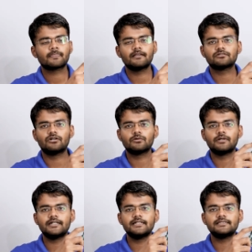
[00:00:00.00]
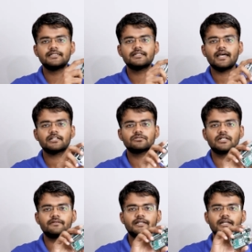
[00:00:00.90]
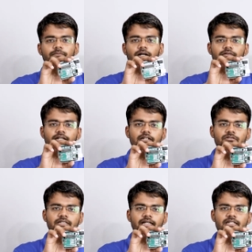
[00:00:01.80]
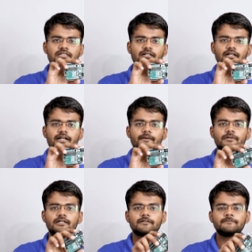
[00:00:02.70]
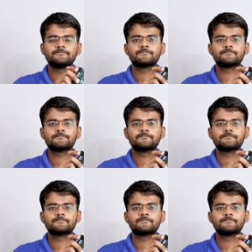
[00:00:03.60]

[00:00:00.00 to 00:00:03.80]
That's got one DC jack so that we can power it using external adapter.